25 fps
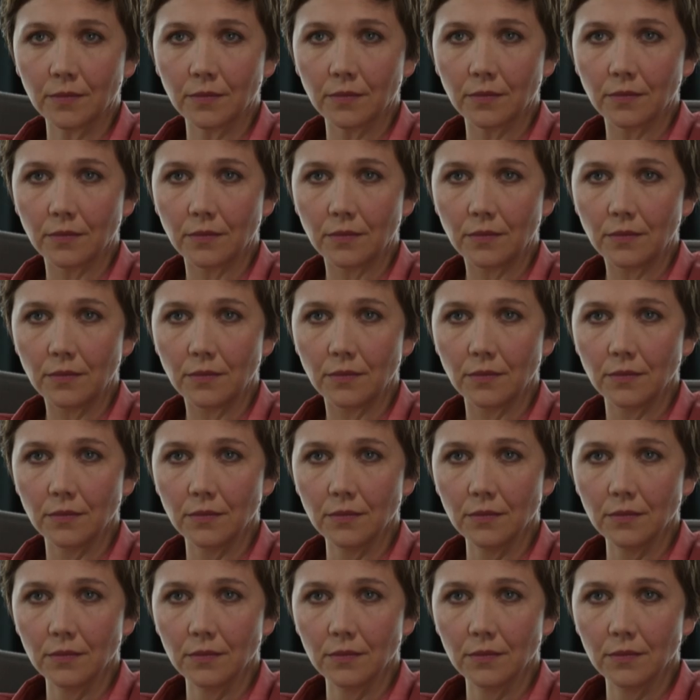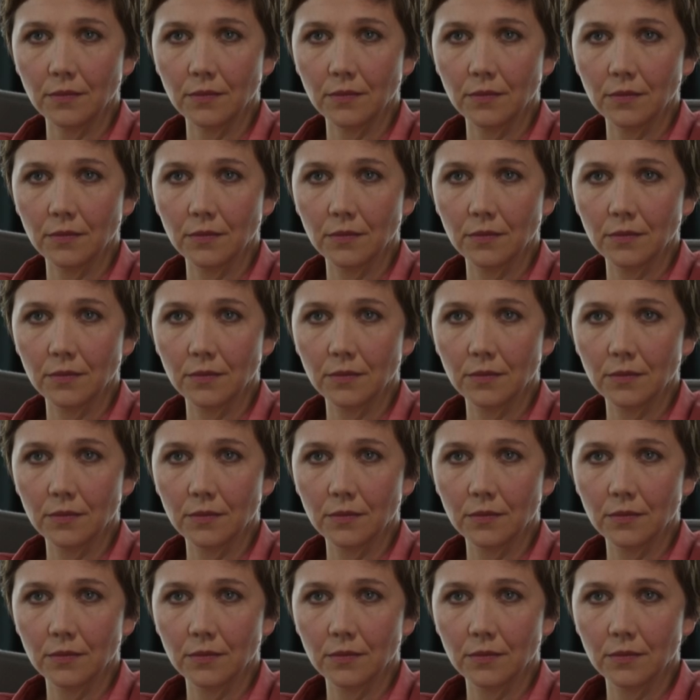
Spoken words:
(silence)